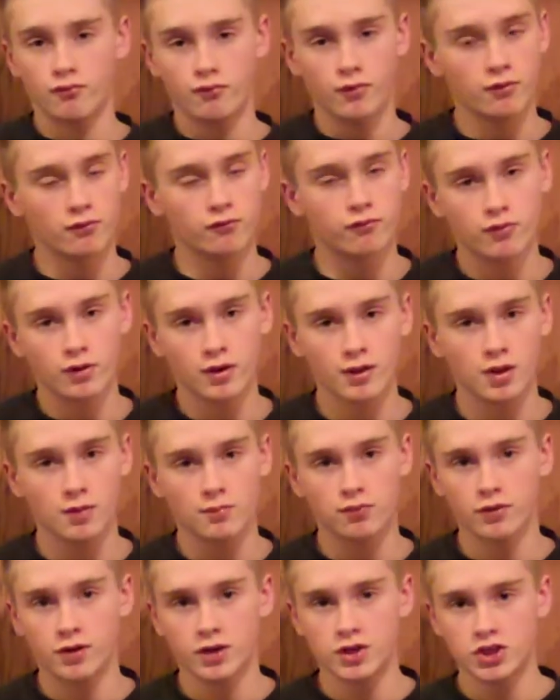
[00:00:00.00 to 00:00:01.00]
We would really
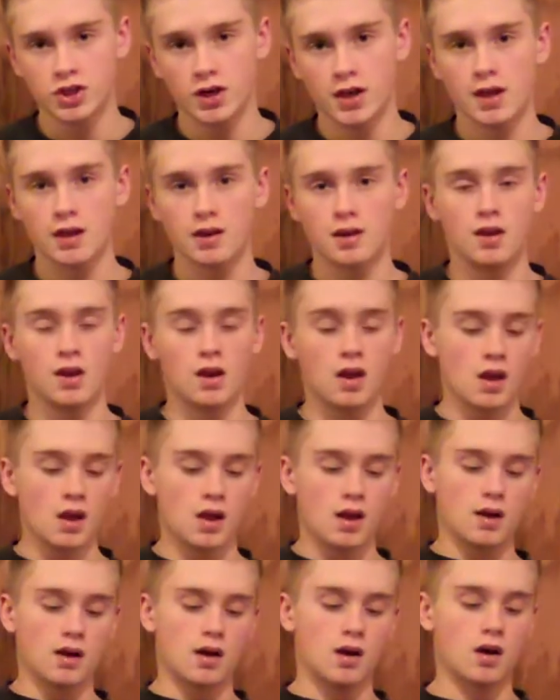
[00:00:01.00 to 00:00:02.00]
appreciate it.
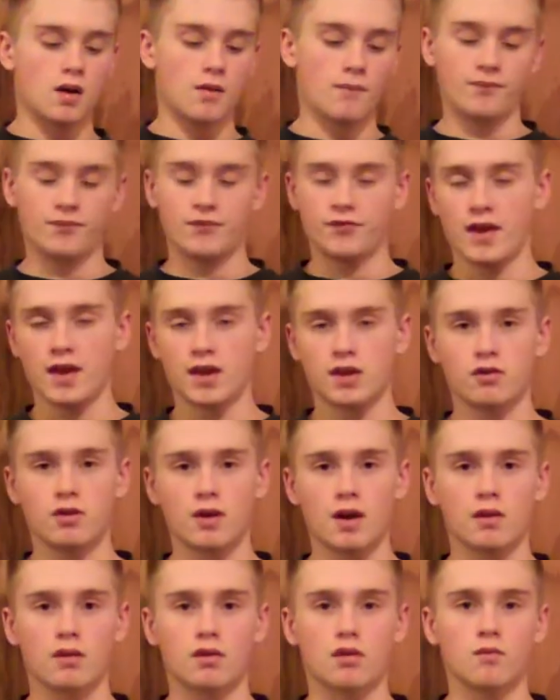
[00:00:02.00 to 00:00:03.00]
Thank
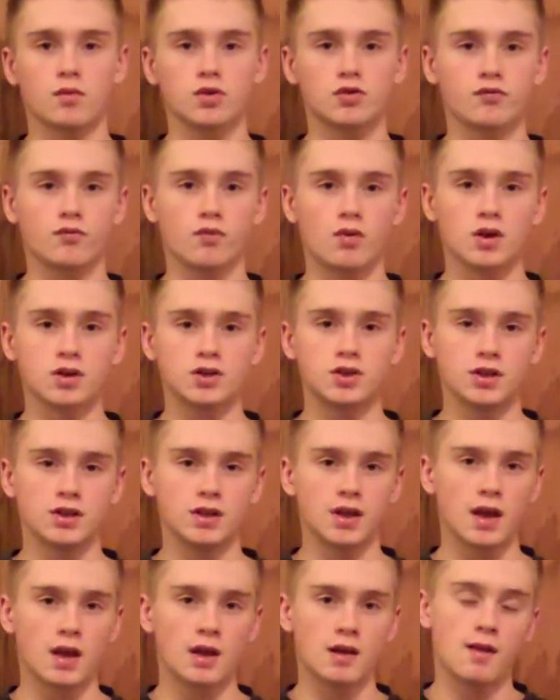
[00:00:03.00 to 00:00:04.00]
you guys so much for watching
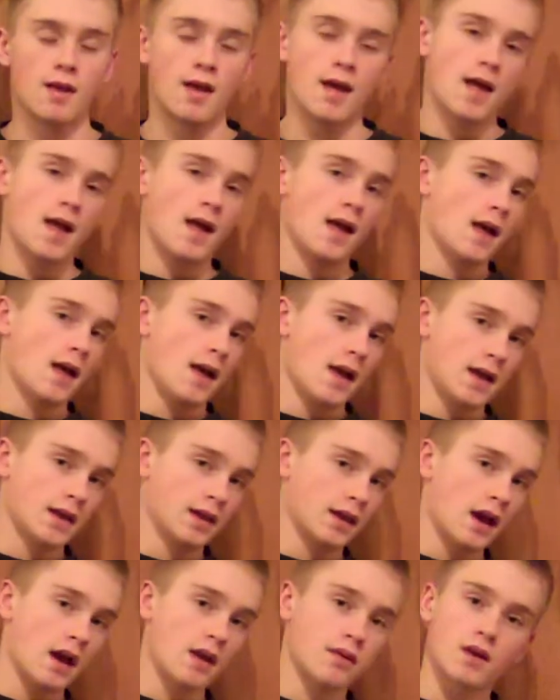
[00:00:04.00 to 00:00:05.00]
again.
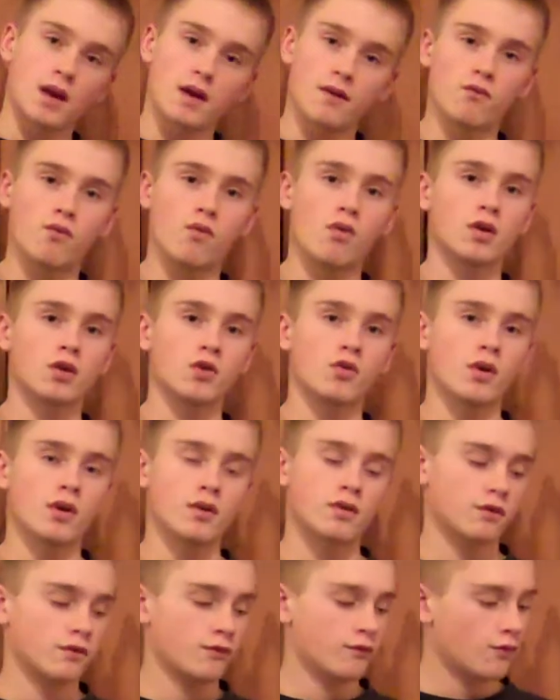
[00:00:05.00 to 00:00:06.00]
And guys, I have one
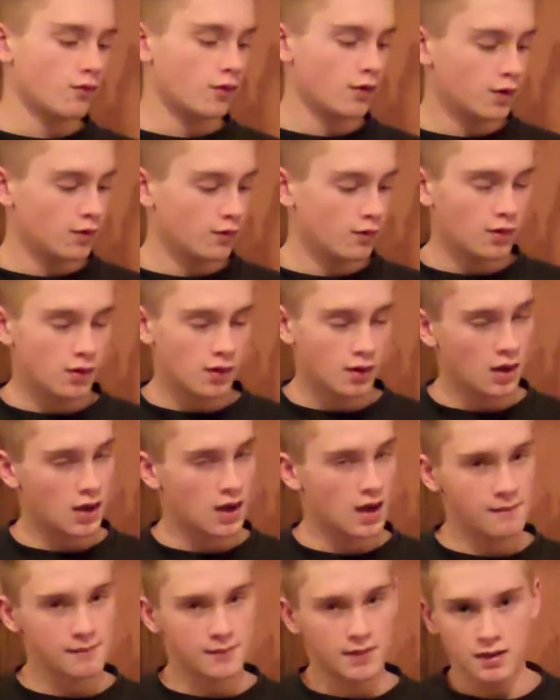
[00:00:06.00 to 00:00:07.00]
question for you.
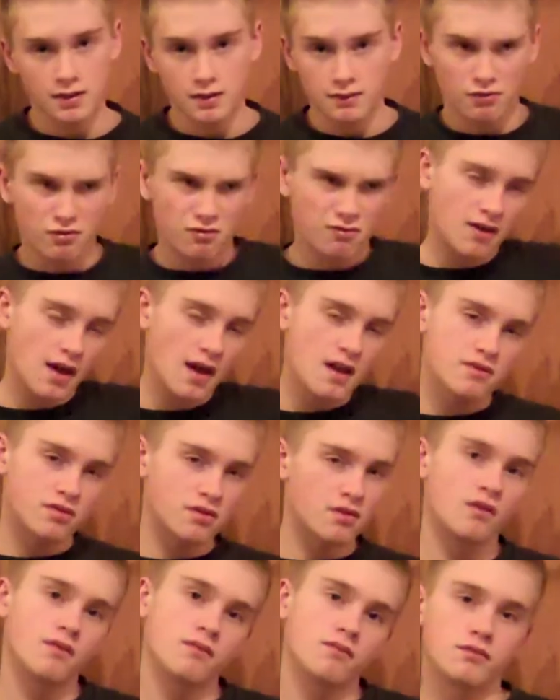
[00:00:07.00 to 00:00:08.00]
Kind of
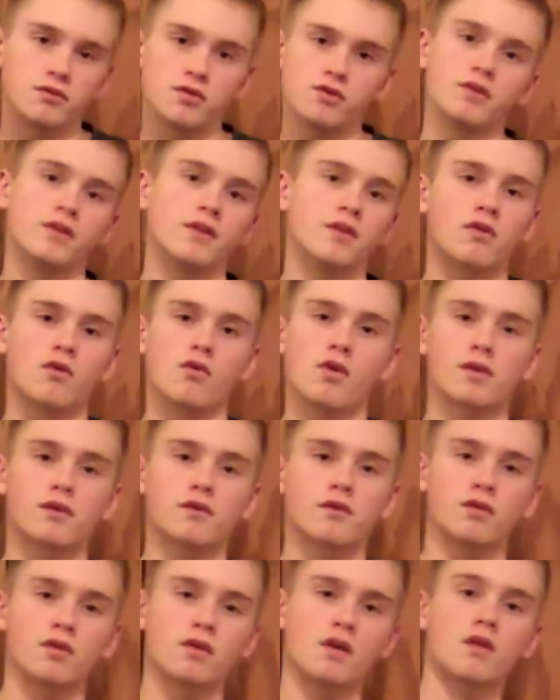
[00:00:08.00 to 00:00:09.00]
start doing these
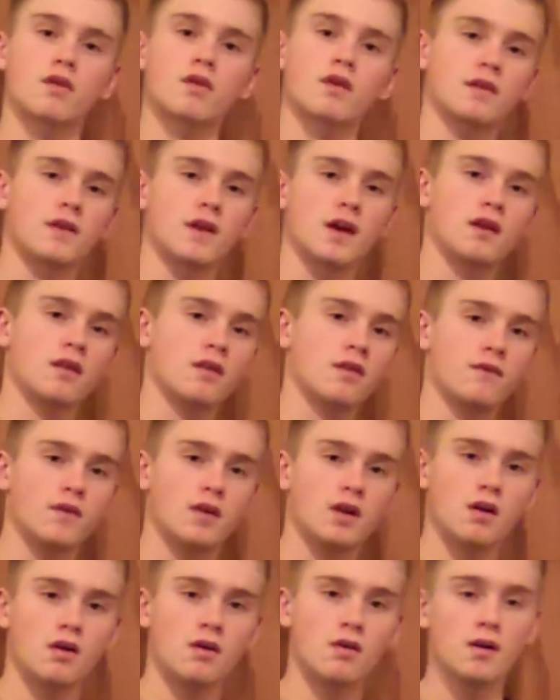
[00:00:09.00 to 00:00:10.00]
question things at the end of the
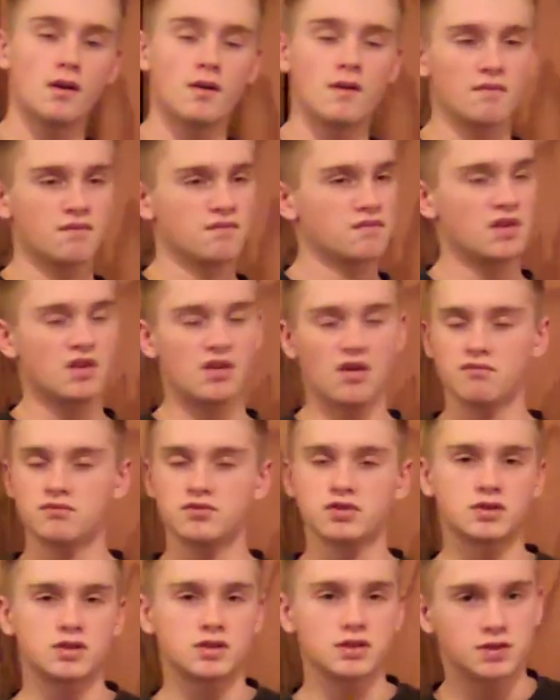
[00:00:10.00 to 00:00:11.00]
video, you know,
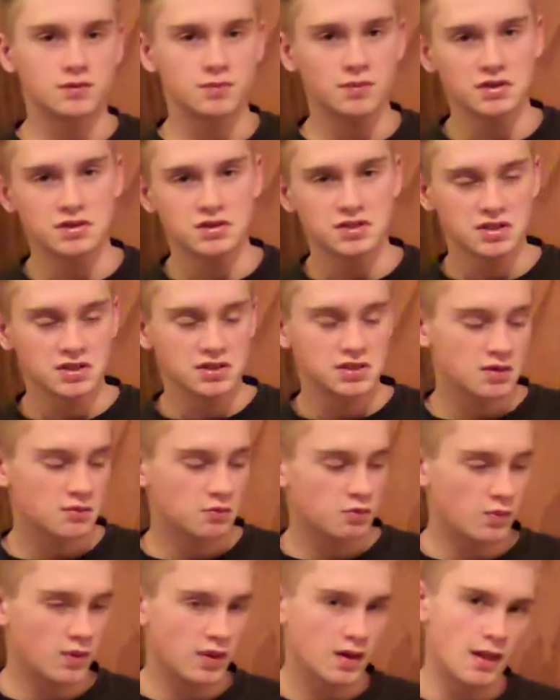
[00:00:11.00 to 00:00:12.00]
just to spice things
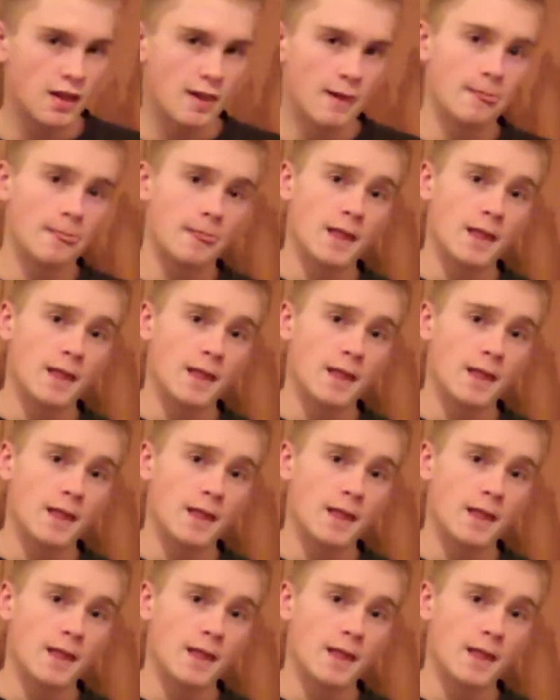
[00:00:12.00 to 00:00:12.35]
up a bit.